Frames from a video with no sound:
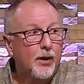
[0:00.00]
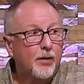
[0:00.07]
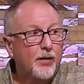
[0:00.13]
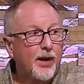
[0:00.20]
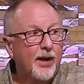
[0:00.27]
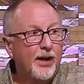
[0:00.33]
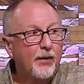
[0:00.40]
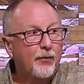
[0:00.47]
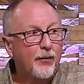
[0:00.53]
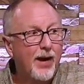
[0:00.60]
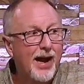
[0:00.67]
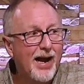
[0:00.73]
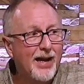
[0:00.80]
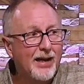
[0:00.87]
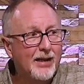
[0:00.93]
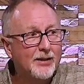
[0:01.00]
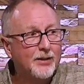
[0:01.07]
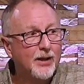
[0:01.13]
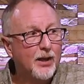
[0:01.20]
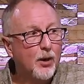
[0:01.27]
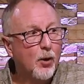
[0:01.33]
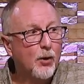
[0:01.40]
that he finally
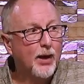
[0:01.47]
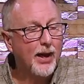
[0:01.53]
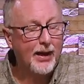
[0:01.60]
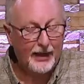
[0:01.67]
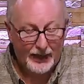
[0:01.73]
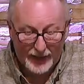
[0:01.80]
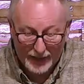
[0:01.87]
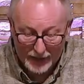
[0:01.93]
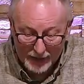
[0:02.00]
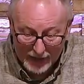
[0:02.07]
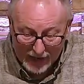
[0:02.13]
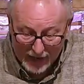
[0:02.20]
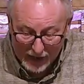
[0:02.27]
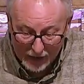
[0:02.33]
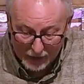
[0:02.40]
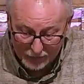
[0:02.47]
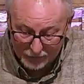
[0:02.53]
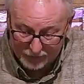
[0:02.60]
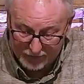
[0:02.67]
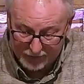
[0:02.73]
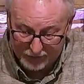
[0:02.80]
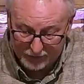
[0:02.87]
said, Okay, get out of
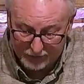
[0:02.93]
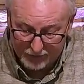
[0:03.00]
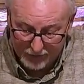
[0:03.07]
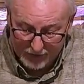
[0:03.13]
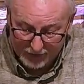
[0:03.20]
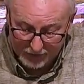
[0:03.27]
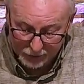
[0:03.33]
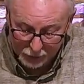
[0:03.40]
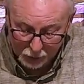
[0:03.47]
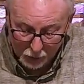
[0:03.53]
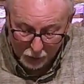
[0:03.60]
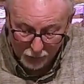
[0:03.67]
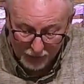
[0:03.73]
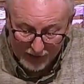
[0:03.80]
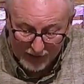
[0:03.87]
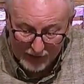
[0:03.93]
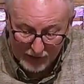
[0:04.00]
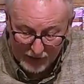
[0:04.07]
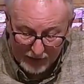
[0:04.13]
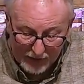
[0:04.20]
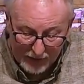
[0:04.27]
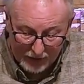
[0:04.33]
here. And so they
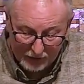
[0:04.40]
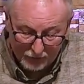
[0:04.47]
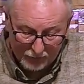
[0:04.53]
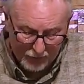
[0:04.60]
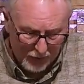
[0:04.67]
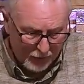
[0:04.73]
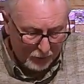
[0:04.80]
leave.